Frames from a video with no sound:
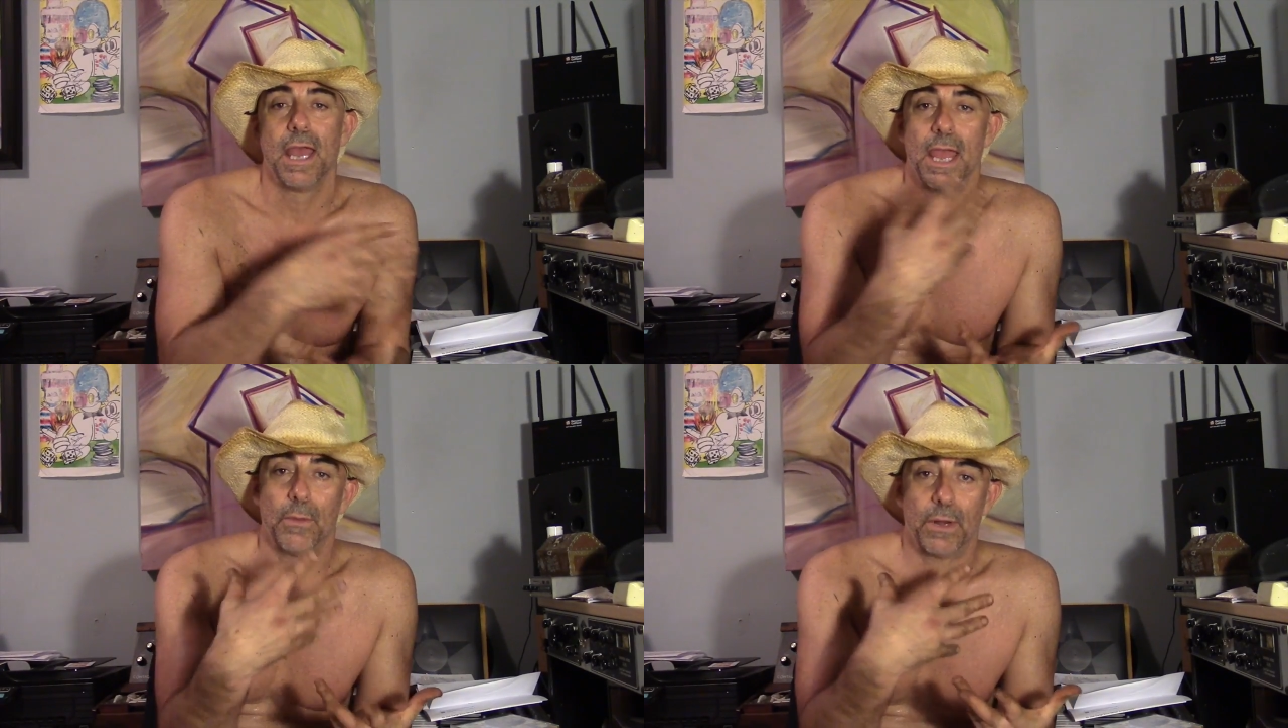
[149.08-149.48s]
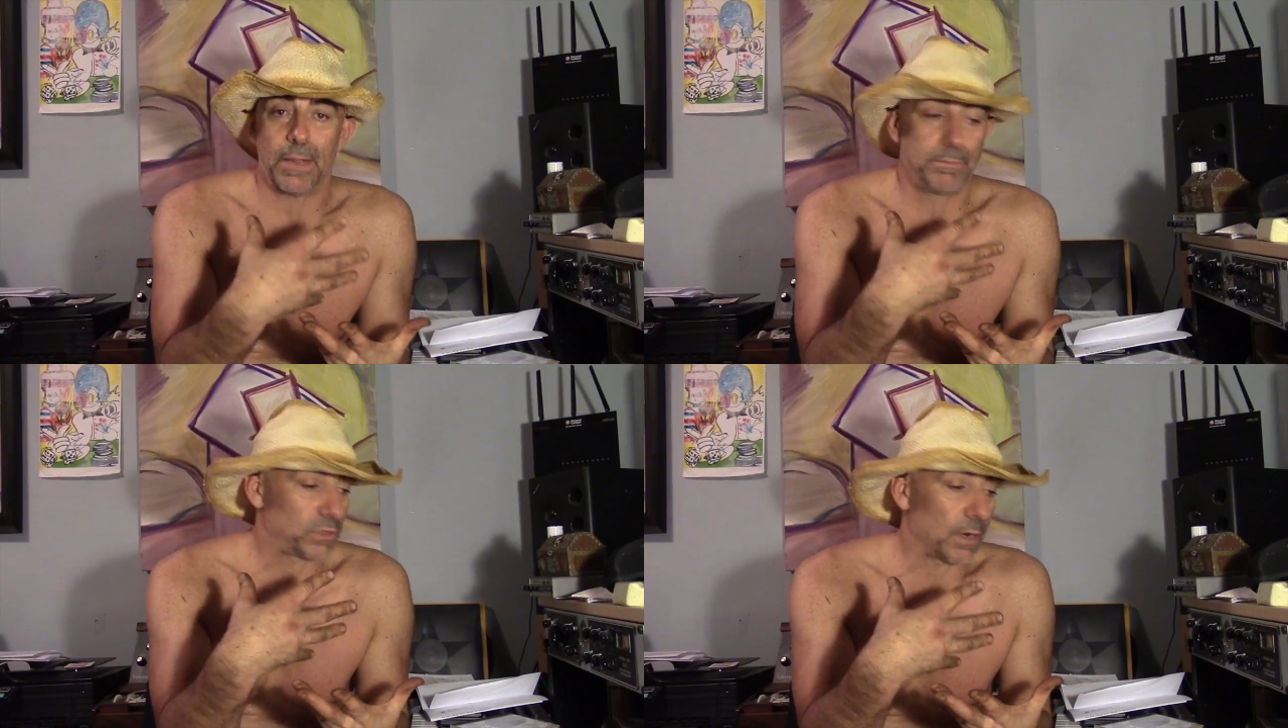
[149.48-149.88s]
And when
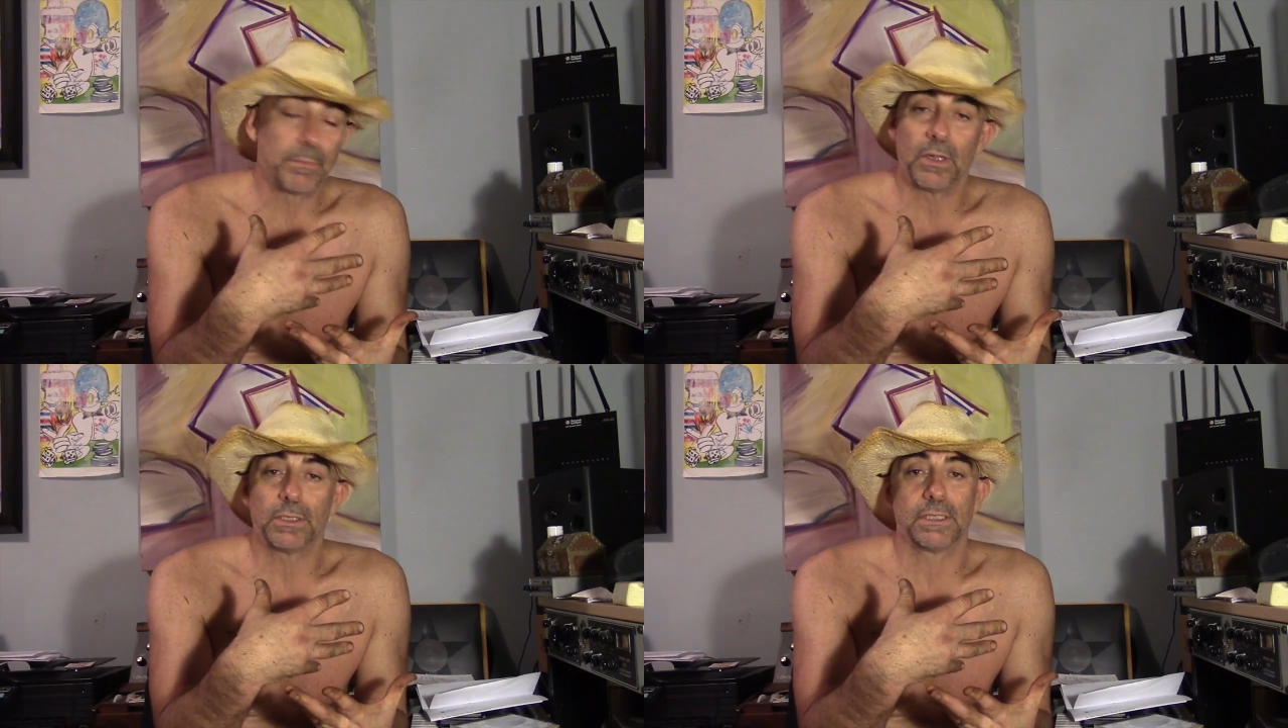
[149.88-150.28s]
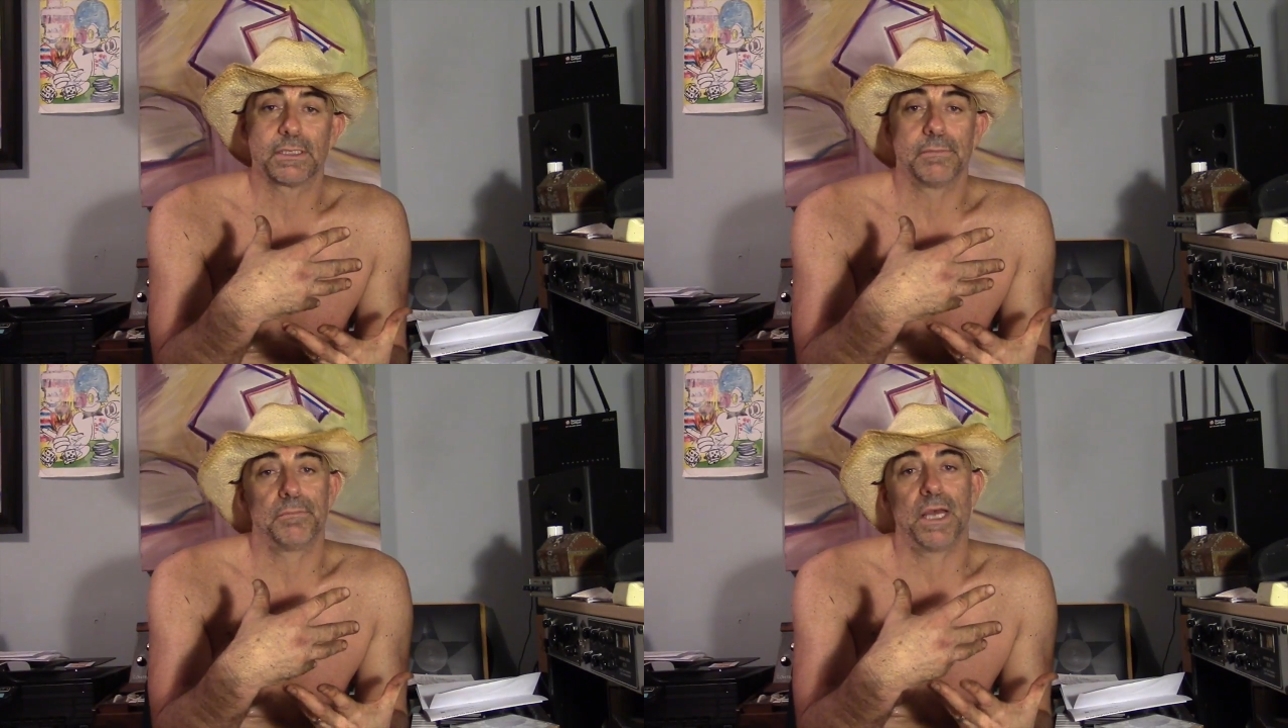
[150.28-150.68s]
I start building
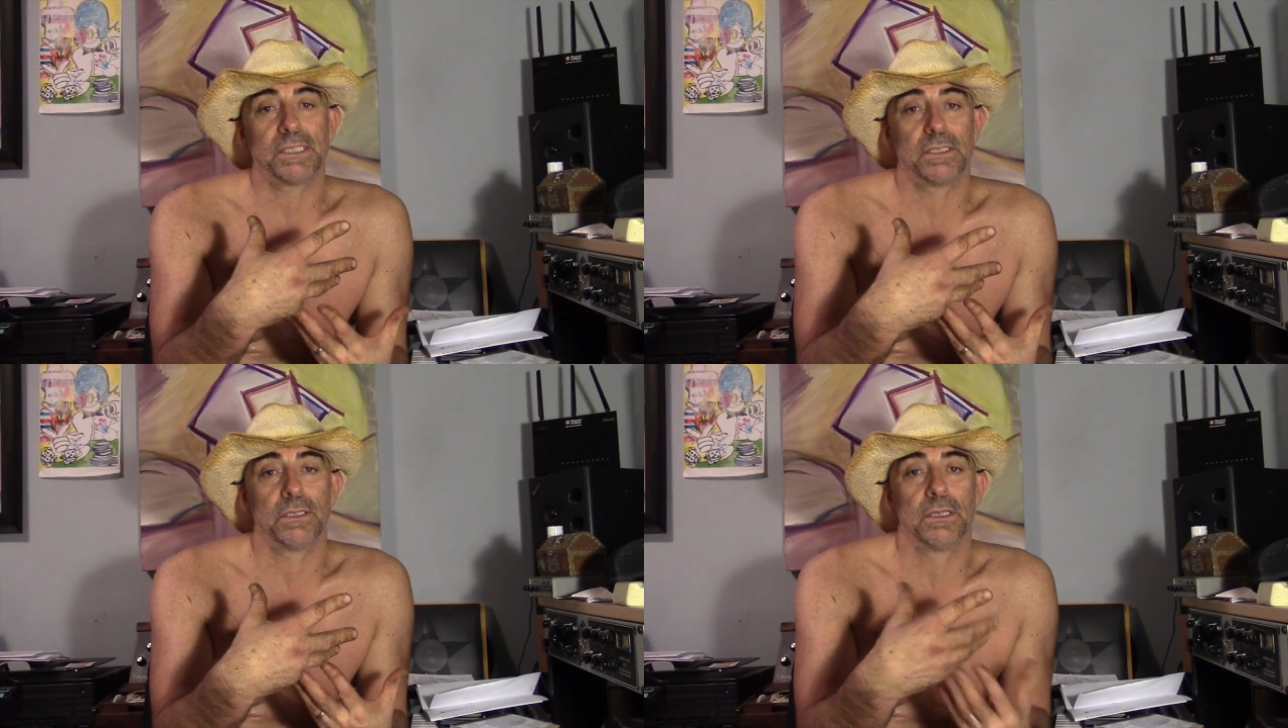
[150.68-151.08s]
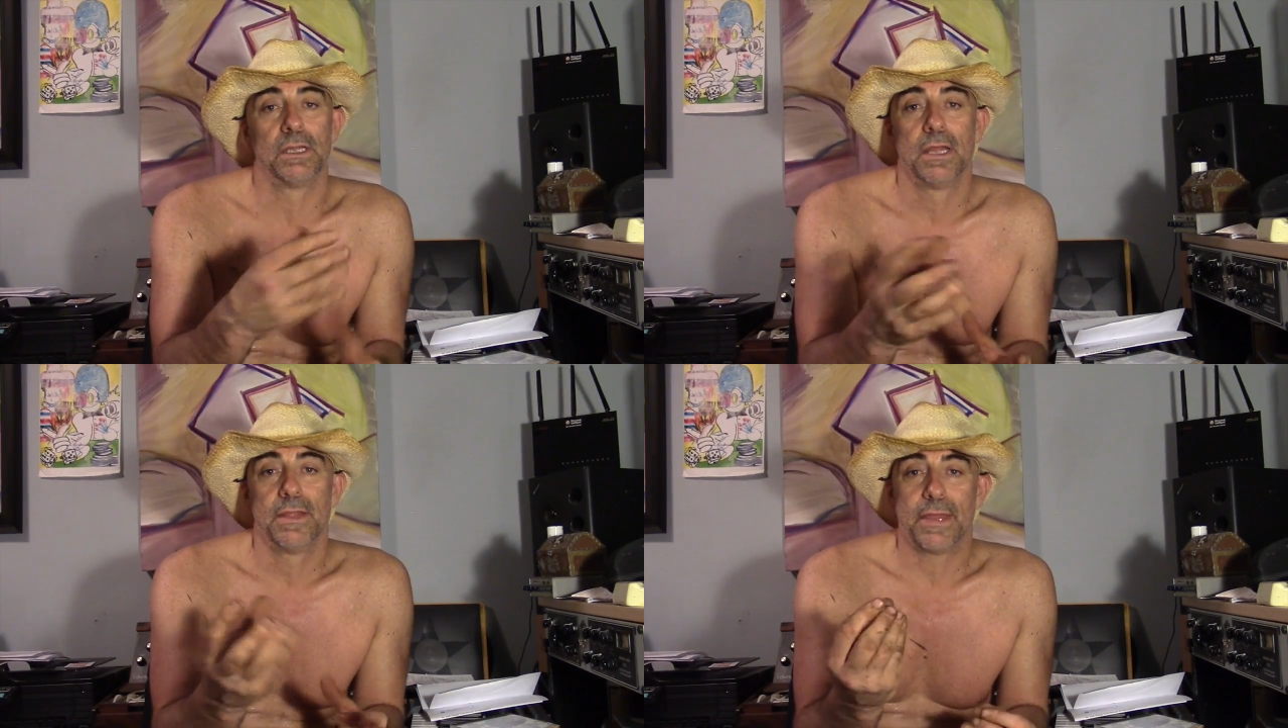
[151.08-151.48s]
some muscle,